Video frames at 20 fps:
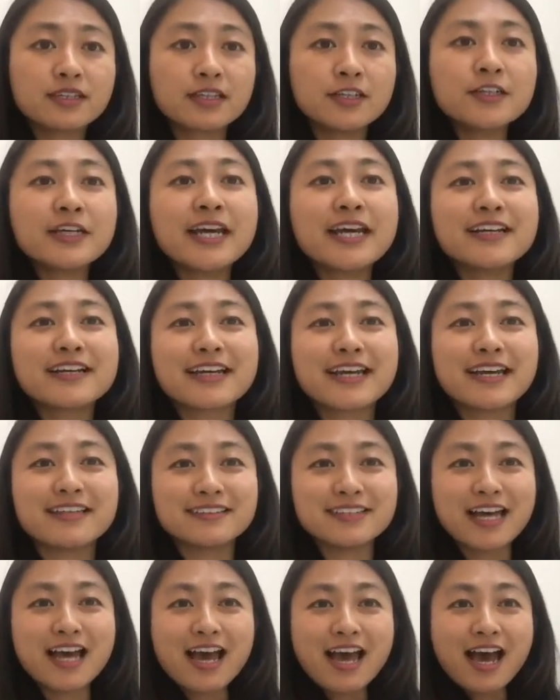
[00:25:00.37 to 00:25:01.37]
Okay,
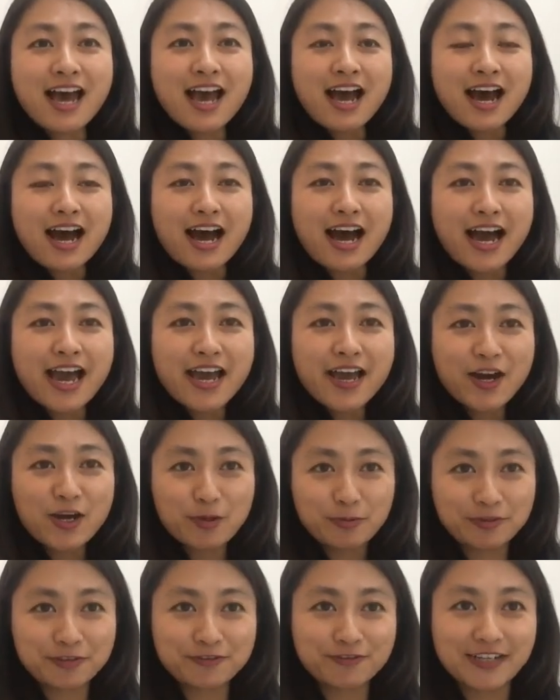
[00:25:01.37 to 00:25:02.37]
again, I
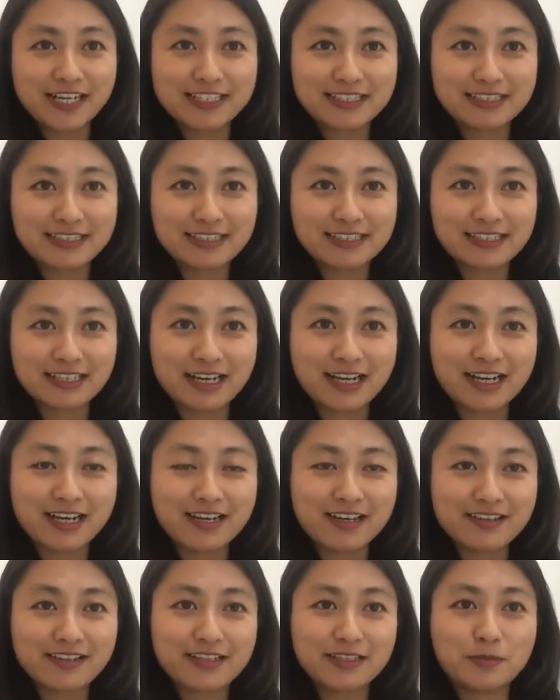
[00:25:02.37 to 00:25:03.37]
hope you find
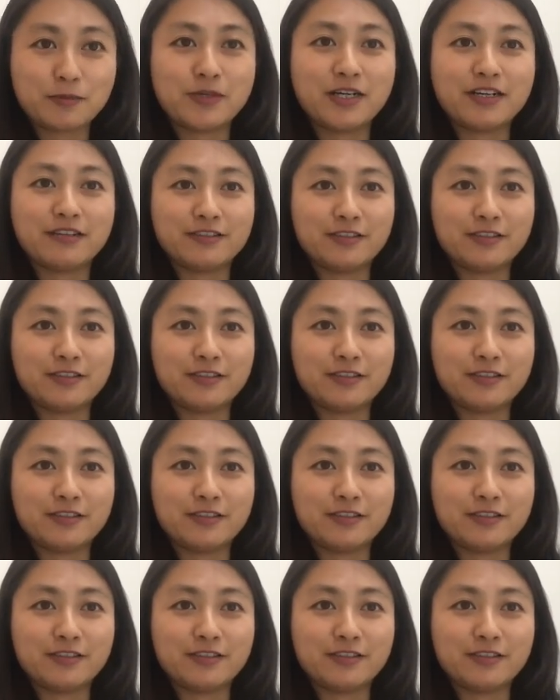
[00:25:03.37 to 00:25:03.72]
this one